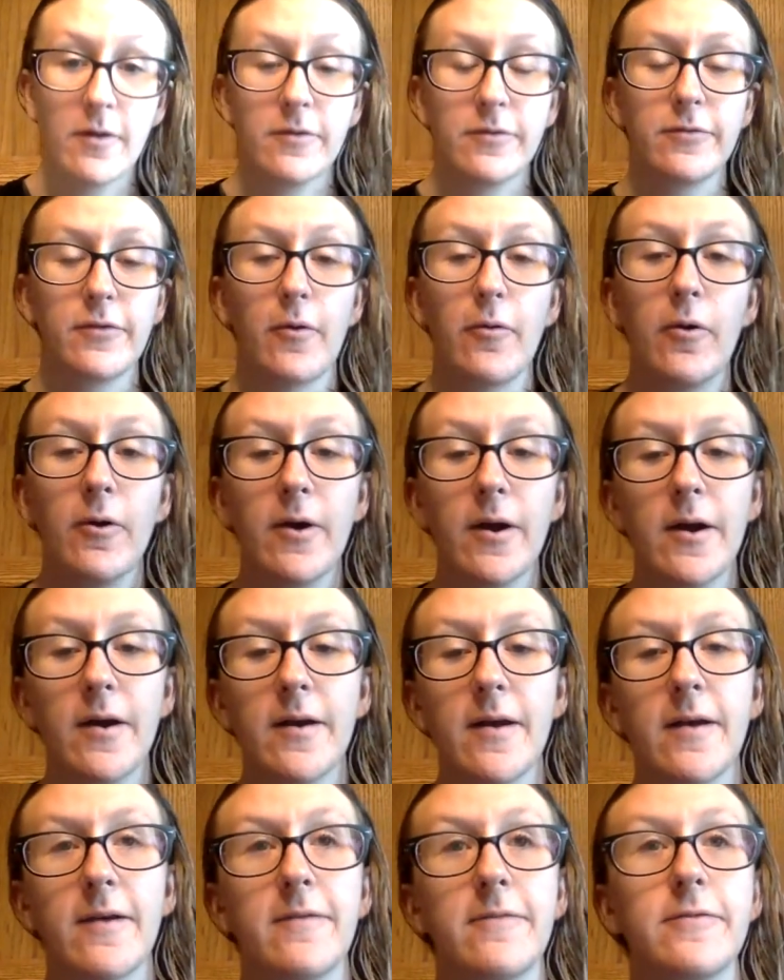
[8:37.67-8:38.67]

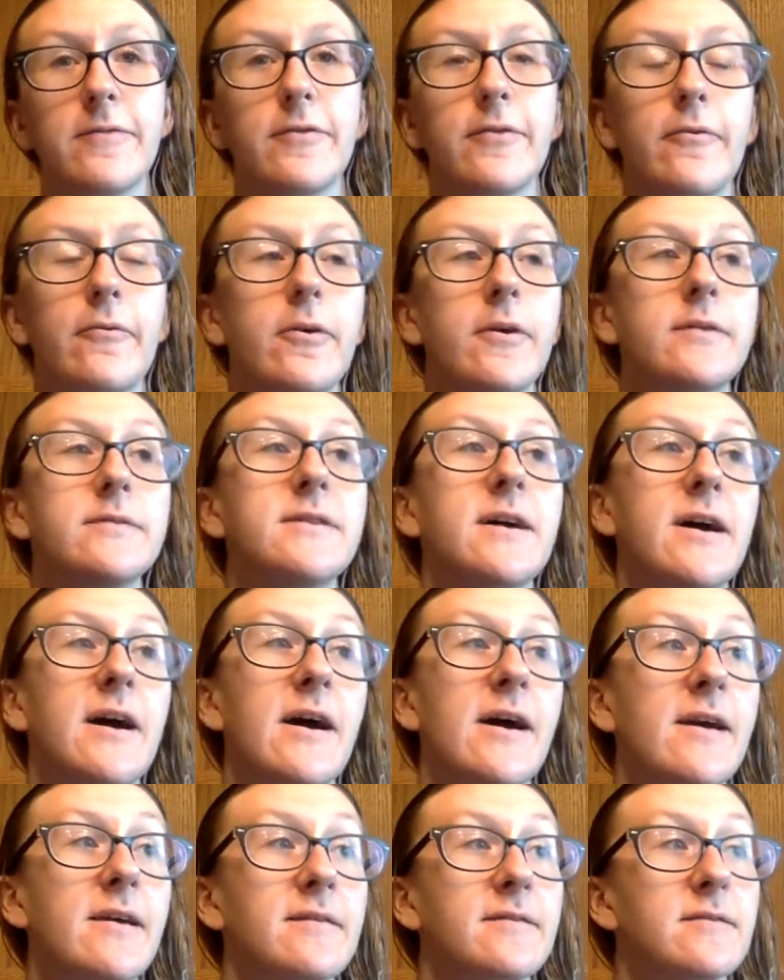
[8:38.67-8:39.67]
Thor, if Thor
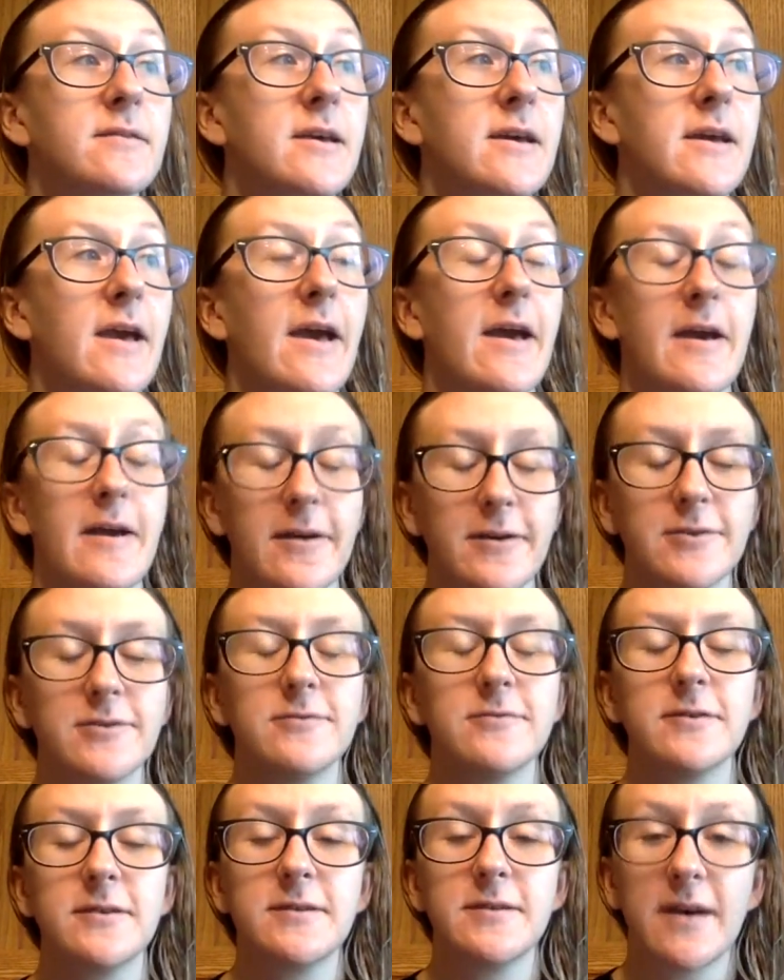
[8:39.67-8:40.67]
dies, like
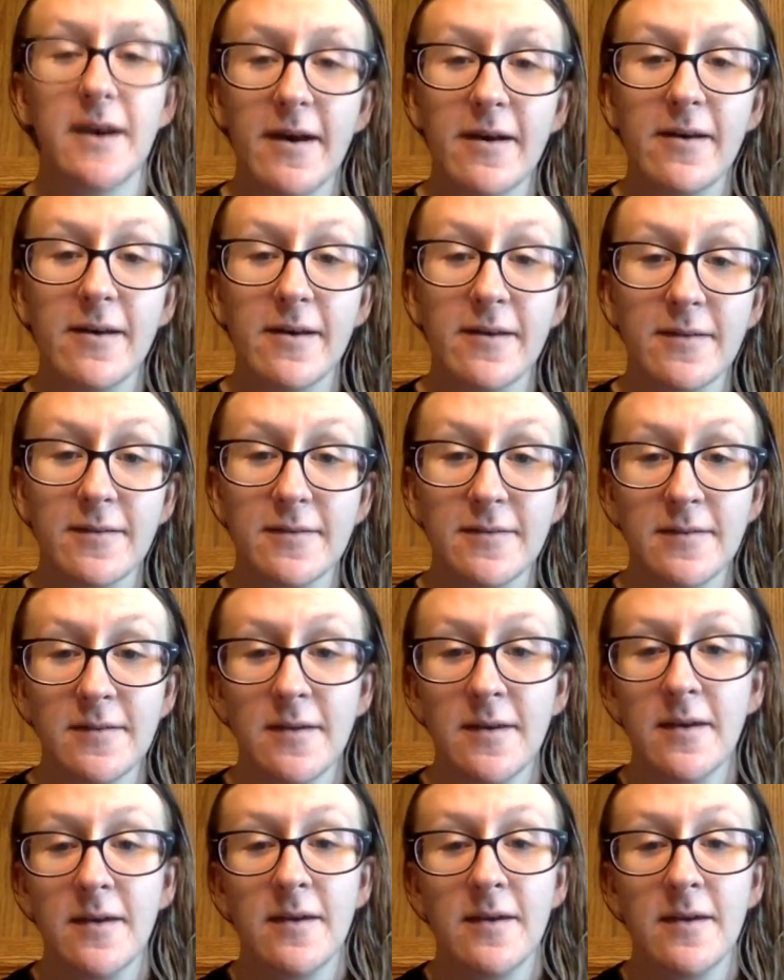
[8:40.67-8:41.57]
actually dies,